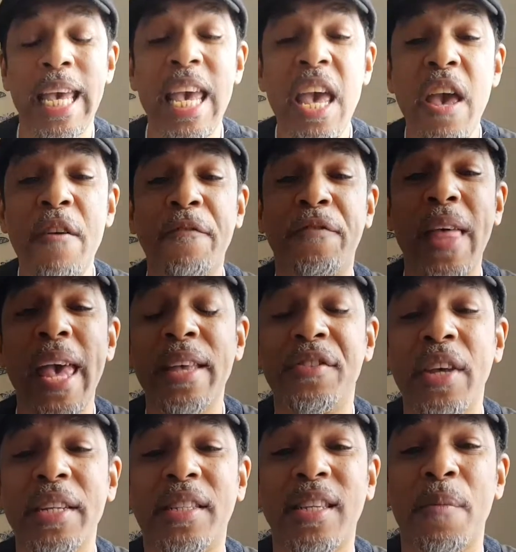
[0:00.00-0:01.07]
If they
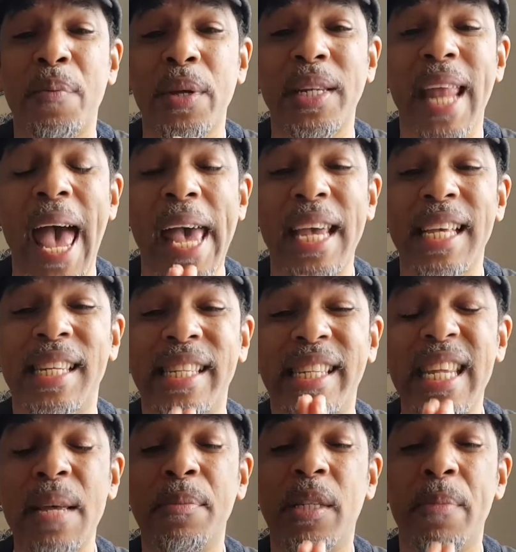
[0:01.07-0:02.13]
said something that
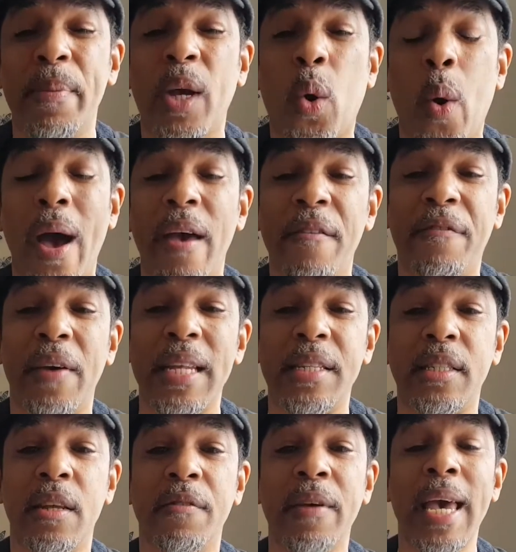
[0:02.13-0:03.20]
seems to be quite
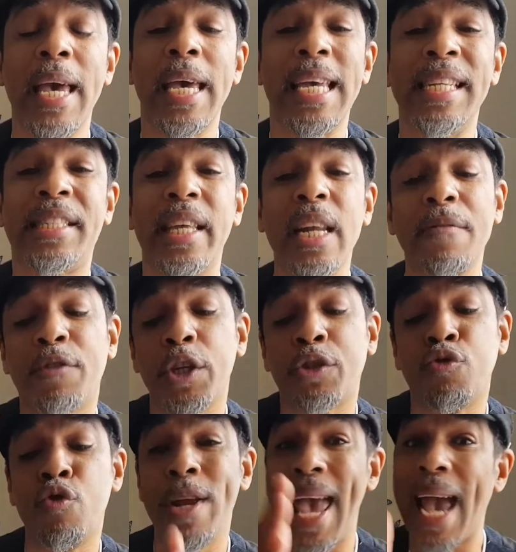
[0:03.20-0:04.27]
offensive, instead of
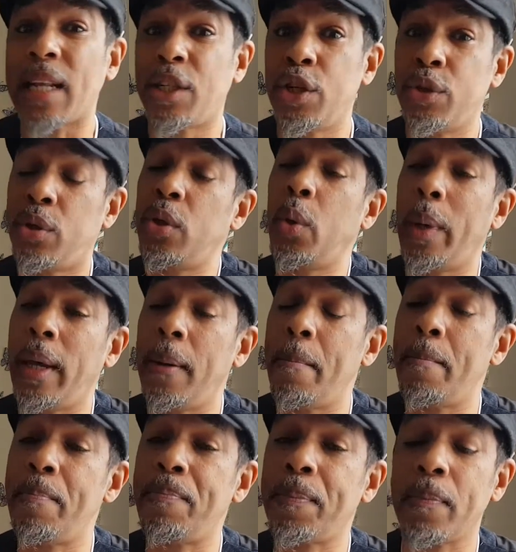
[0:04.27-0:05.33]
just reacting to it,
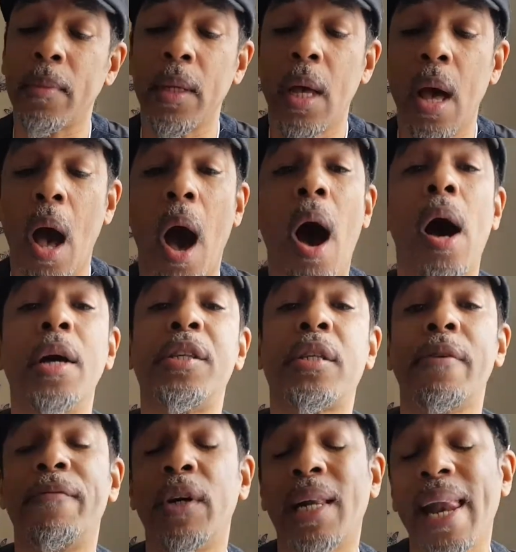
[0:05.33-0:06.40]
ask
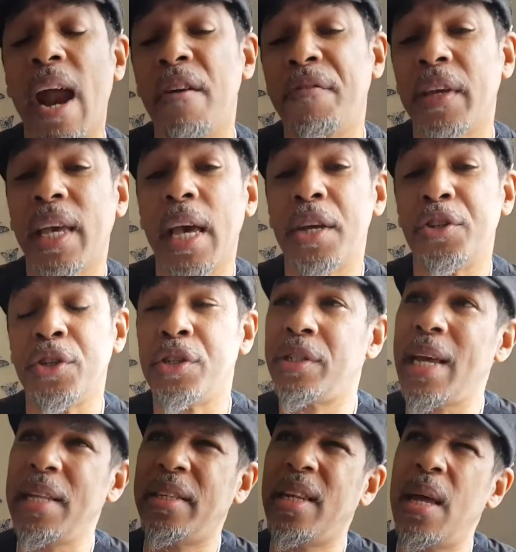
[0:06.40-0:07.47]
for clarification.
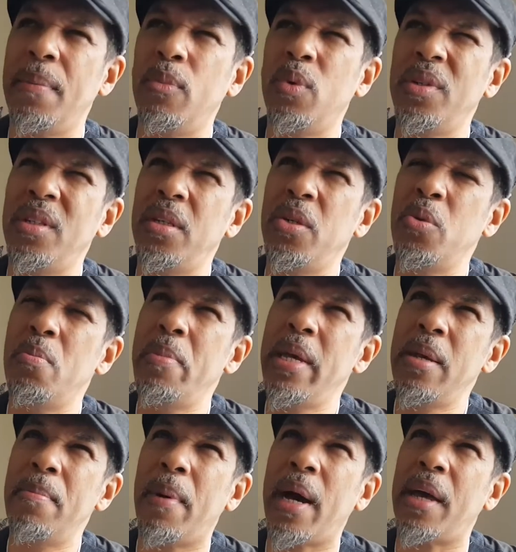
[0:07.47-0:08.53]
Say to them, what did you
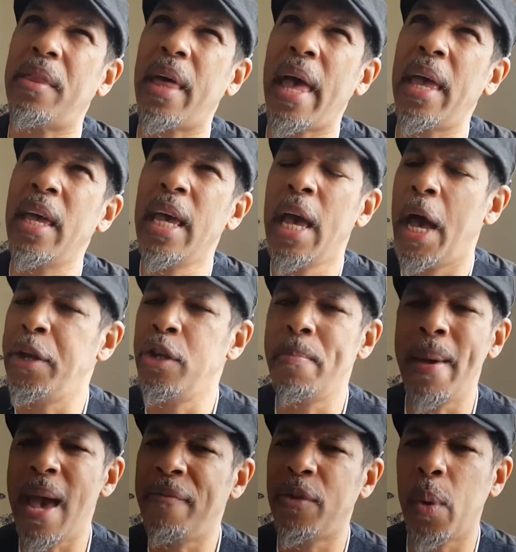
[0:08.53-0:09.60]
mean by that? And you
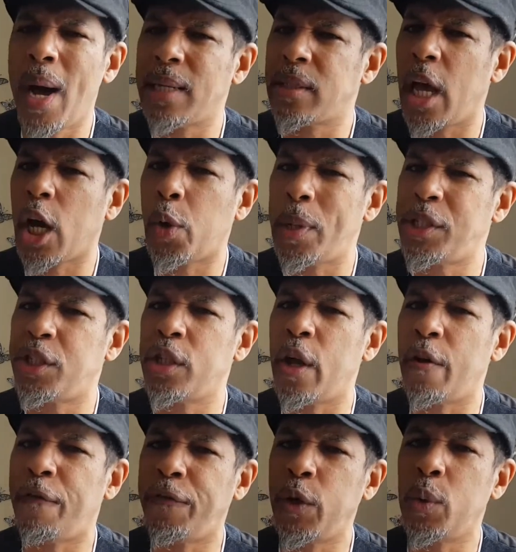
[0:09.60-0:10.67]
may have to ask that question
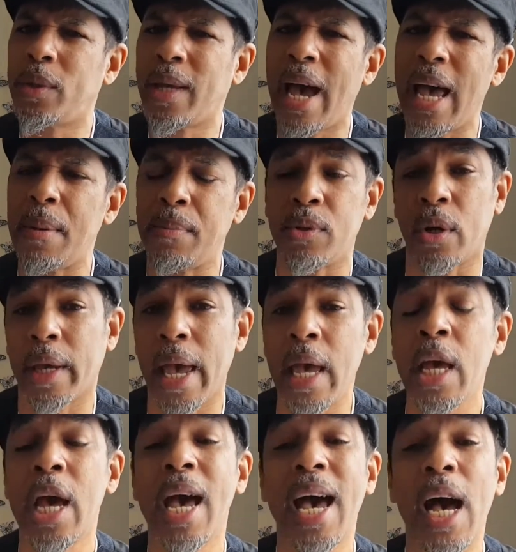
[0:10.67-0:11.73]
a few times,
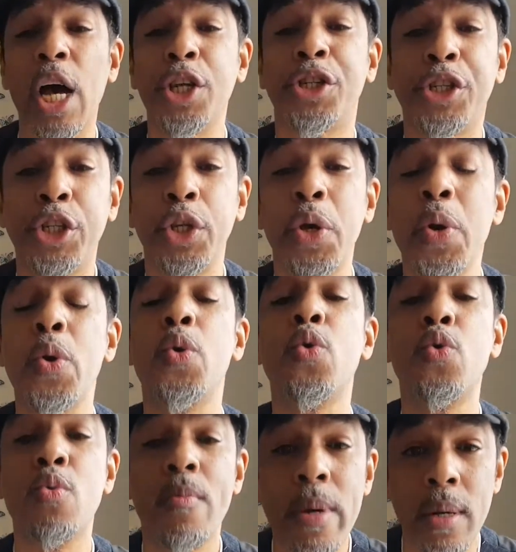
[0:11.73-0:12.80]
okay?
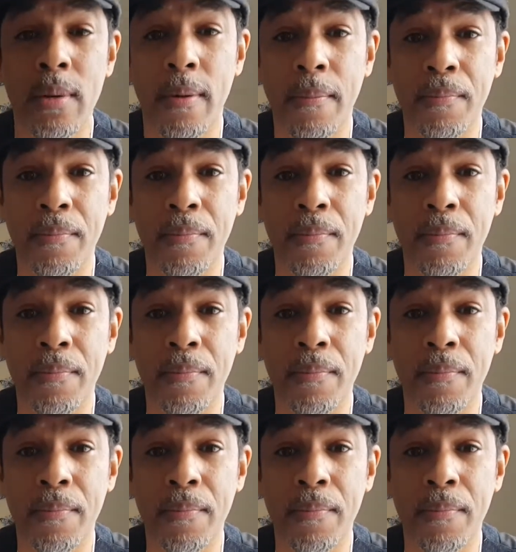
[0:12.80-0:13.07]
Assume,